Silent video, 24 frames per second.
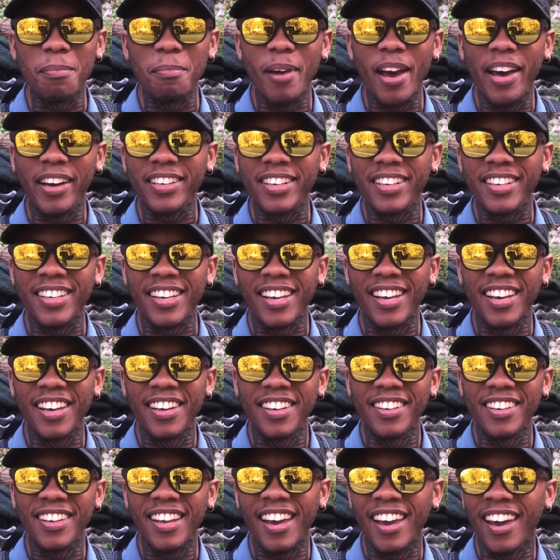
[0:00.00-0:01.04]
back
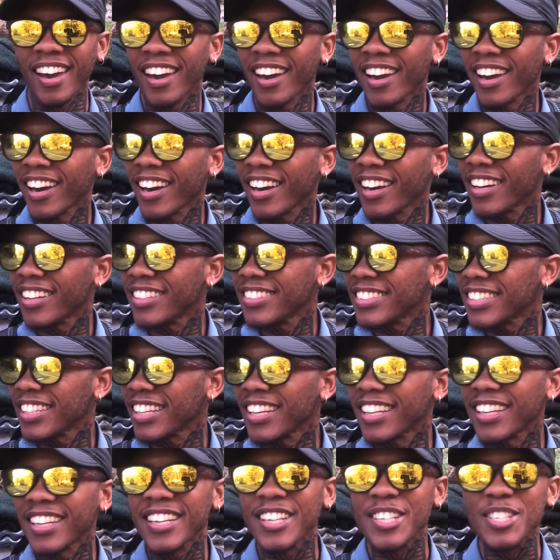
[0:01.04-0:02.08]
again, and
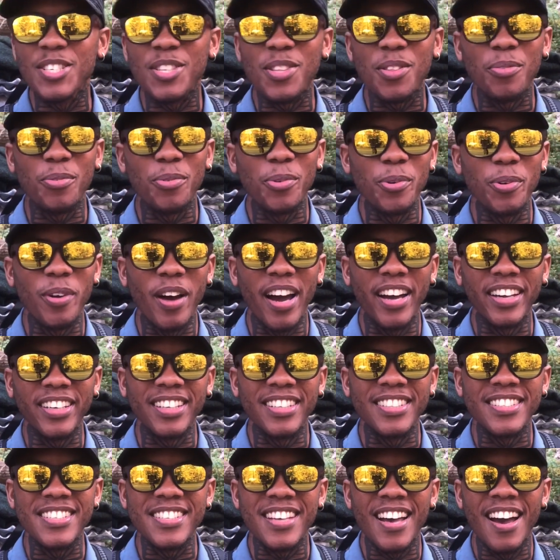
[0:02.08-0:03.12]
it is
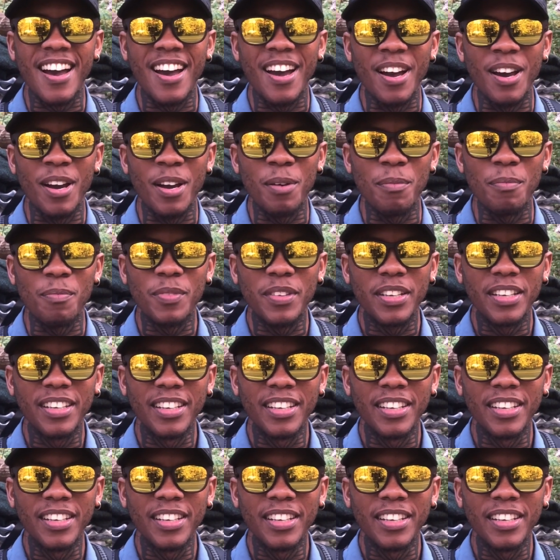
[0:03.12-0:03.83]
through-hiking time.